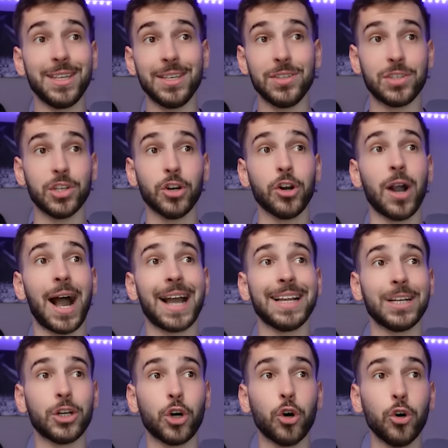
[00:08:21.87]
easier.
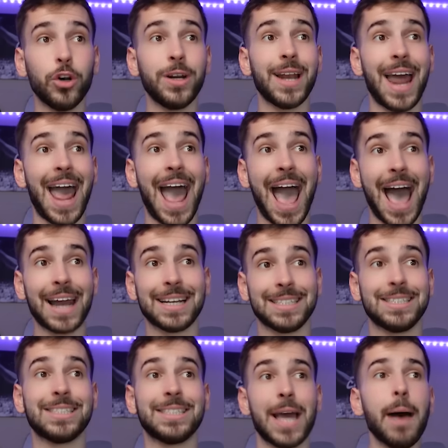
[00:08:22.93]
I couldn't add a
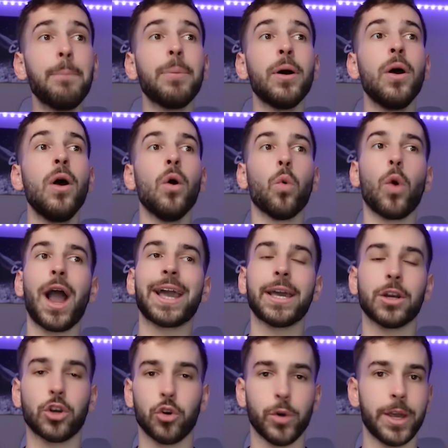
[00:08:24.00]
step where I
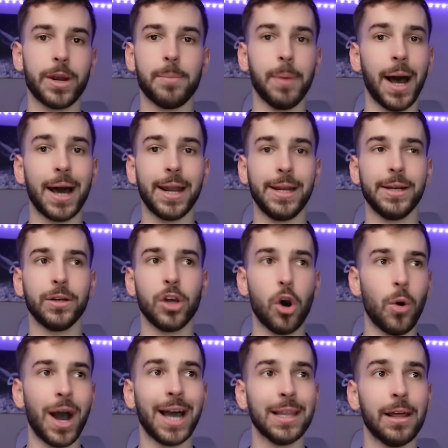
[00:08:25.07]
can create a bot and
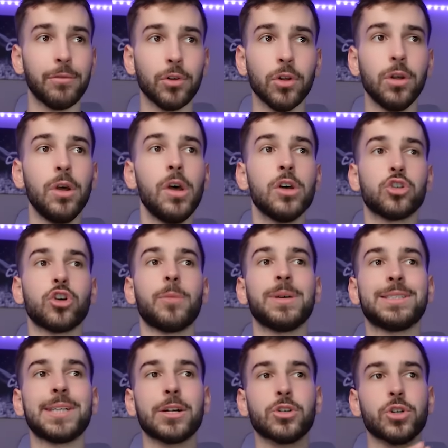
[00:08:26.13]
go high level. So I'm
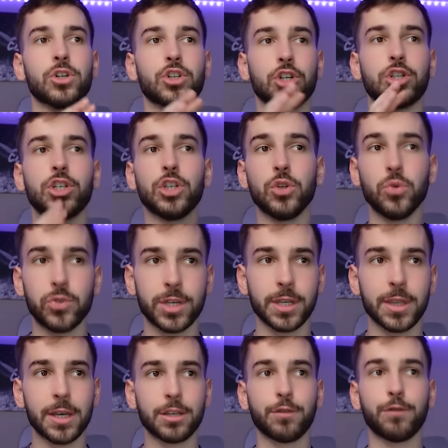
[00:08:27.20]
essentially just using this